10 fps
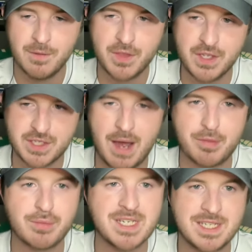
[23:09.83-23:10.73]
The top
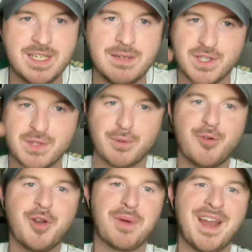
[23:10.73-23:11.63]
three teams in the
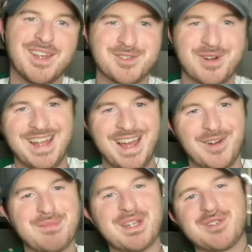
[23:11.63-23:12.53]
recruiting rankings right now
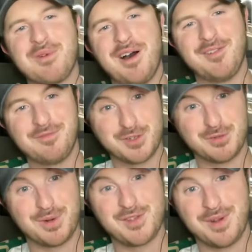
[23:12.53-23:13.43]
in the Big 12 for
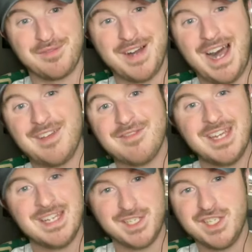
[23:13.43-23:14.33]
2025,
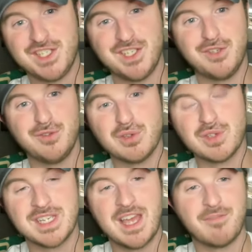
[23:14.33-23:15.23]
TCU,
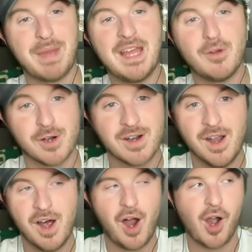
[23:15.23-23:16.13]
UCF, Baylor,
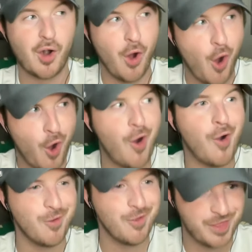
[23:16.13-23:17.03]
are
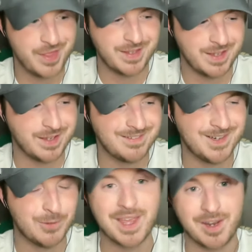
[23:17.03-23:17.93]
all thinking,
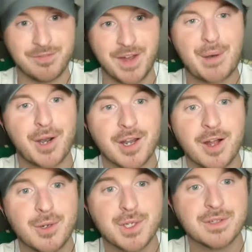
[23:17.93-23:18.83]
we got to fire our
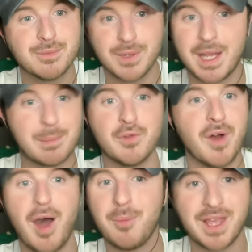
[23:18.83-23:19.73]
coach. We got to move
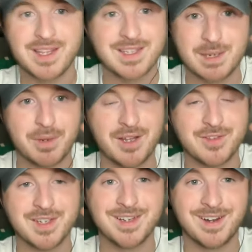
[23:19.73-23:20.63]
on. We got to get someone
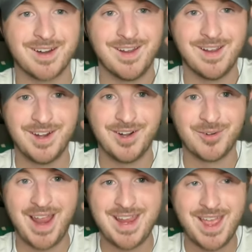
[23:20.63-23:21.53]
else in here,
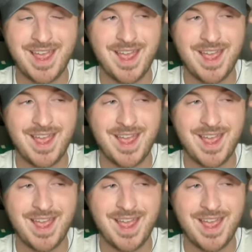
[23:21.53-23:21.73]
right?